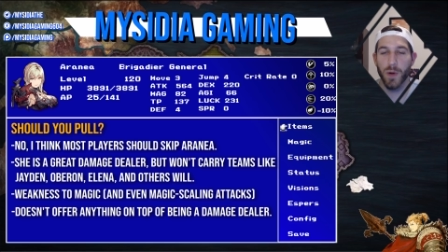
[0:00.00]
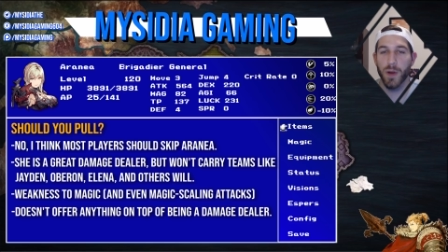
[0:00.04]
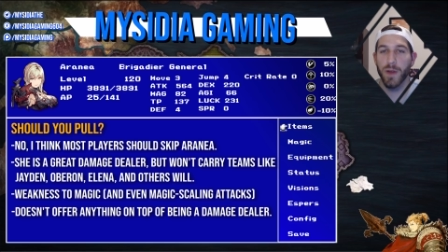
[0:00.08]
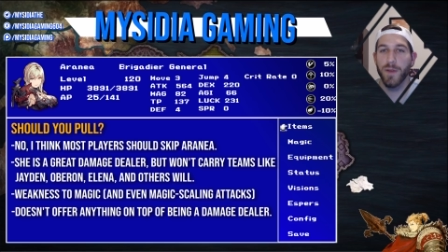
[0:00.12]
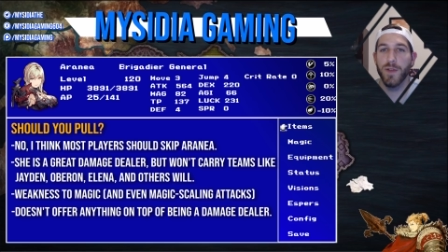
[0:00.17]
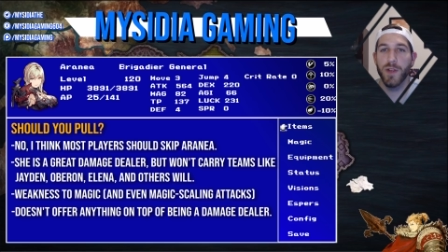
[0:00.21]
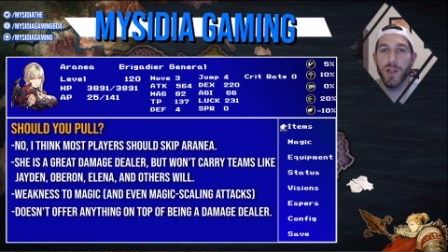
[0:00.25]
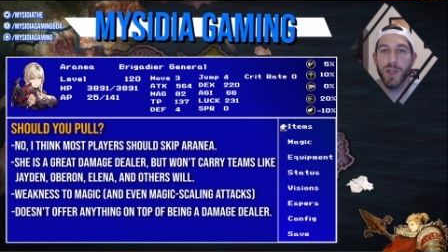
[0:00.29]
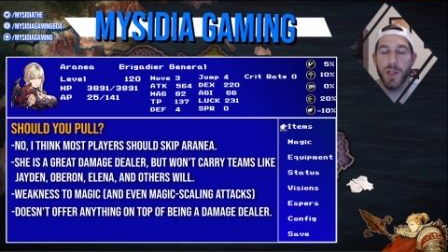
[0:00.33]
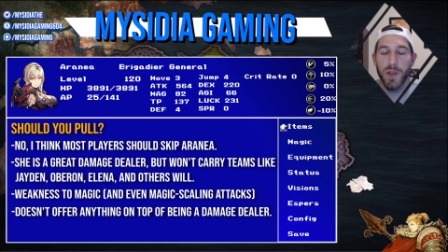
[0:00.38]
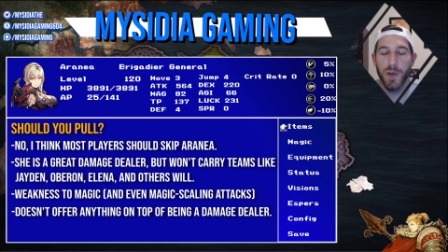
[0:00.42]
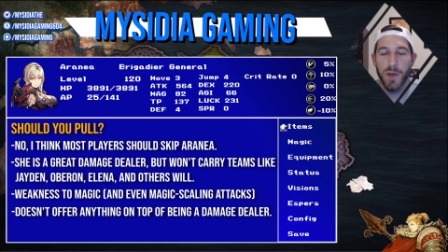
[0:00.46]
or
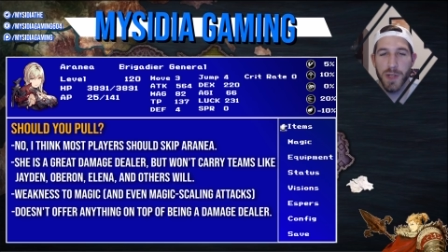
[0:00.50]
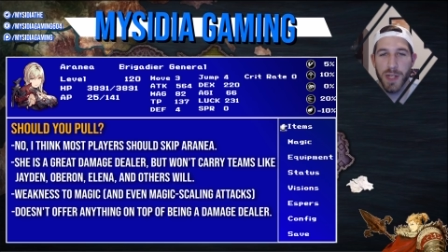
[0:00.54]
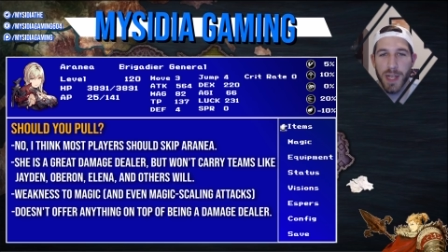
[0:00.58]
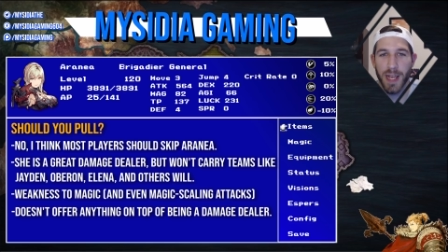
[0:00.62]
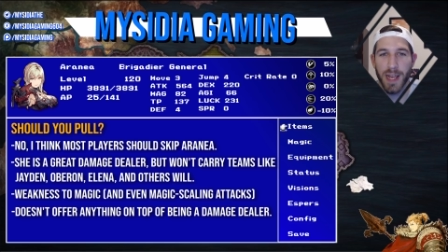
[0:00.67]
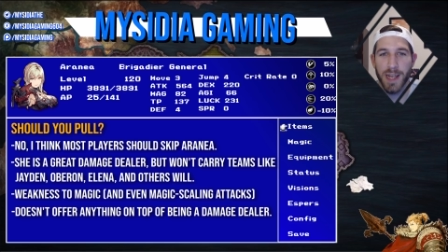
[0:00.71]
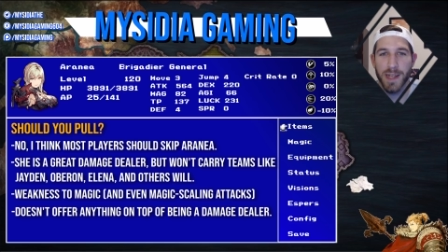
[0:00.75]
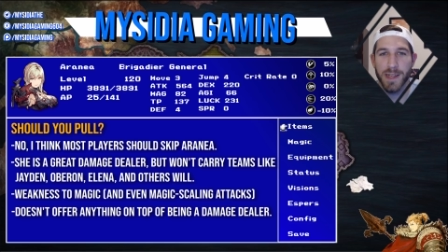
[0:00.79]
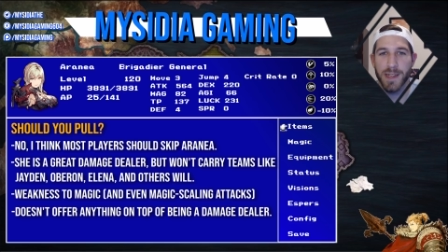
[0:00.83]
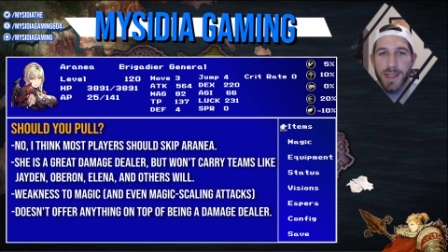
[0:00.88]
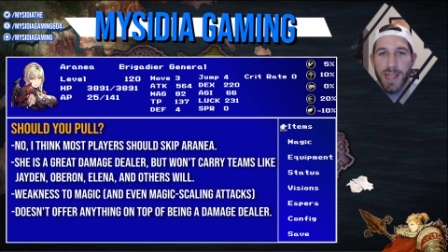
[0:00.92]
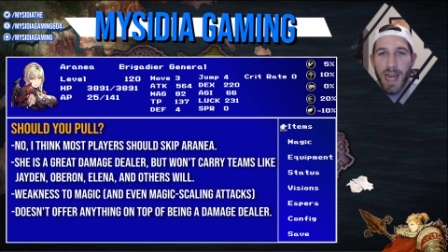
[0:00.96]
even just
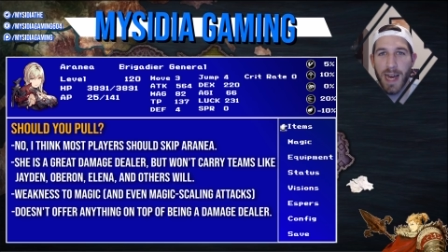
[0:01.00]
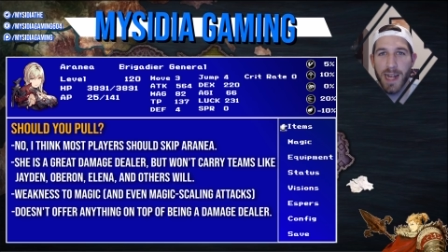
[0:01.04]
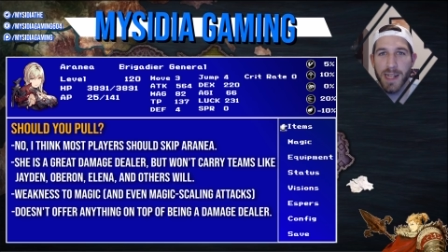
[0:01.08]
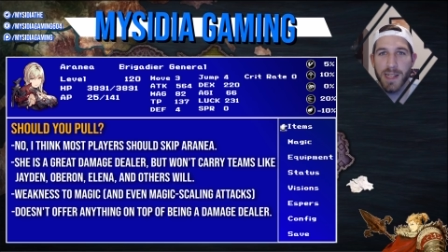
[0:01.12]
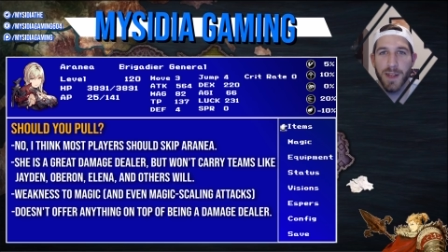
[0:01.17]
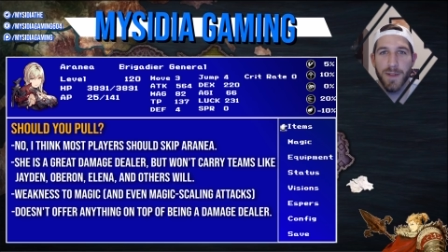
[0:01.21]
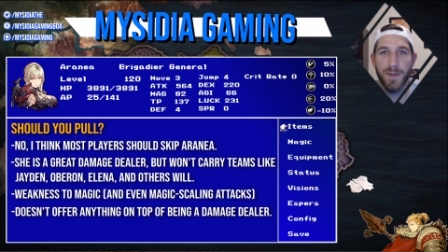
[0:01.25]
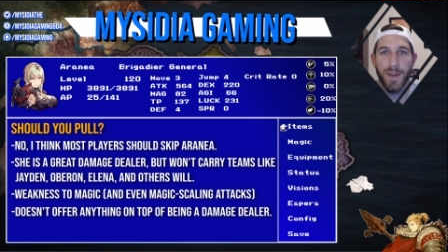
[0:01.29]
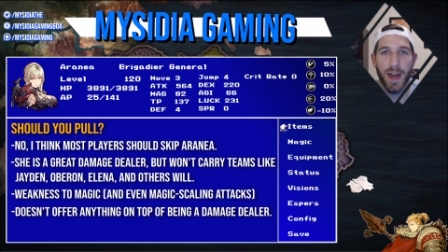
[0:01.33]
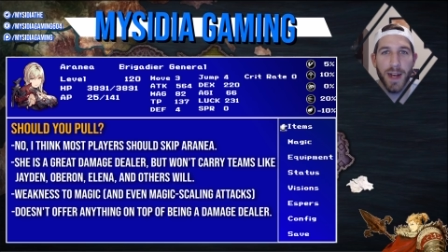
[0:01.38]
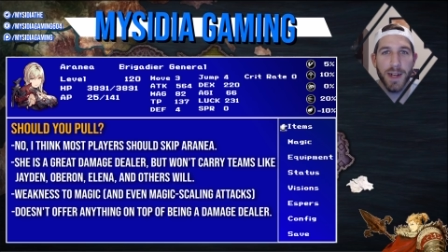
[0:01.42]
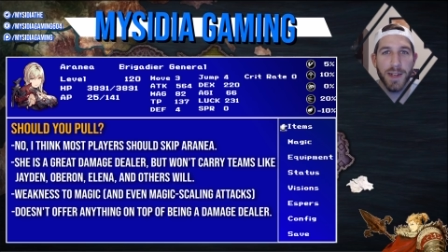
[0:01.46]
using his
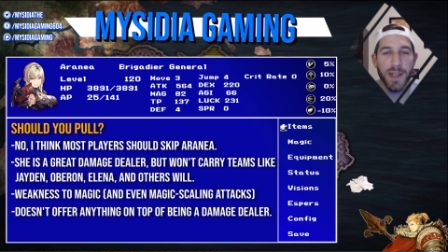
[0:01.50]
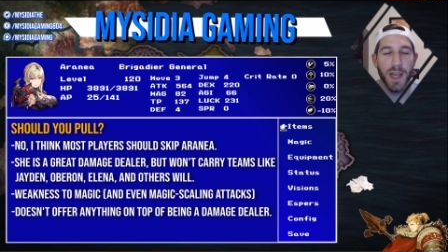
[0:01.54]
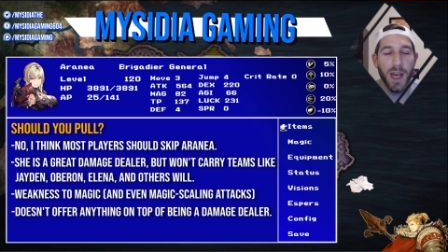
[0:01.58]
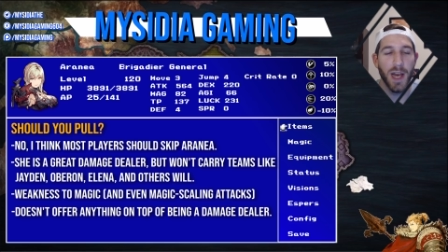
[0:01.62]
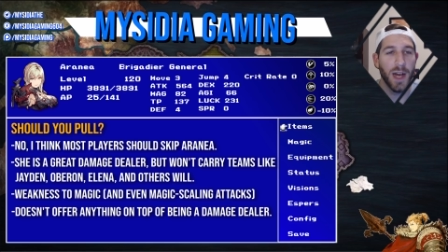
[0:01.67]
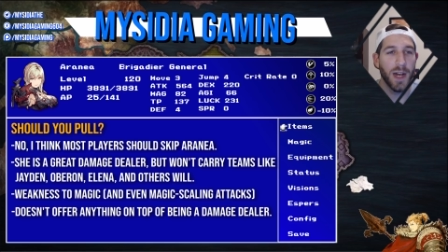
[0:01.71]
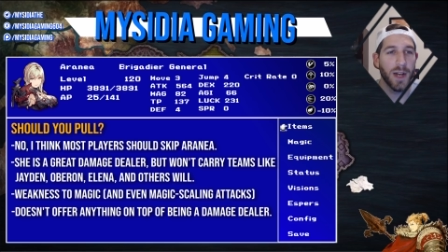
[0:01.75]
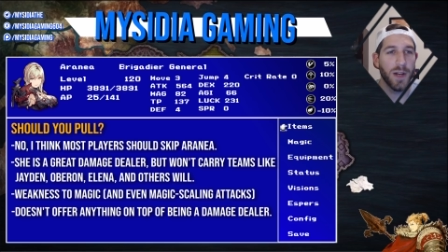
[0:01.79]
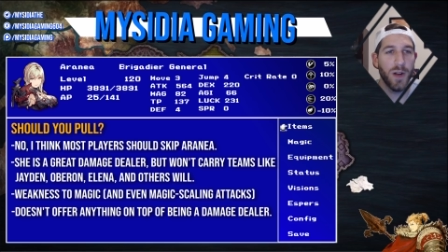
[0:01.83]
status effects.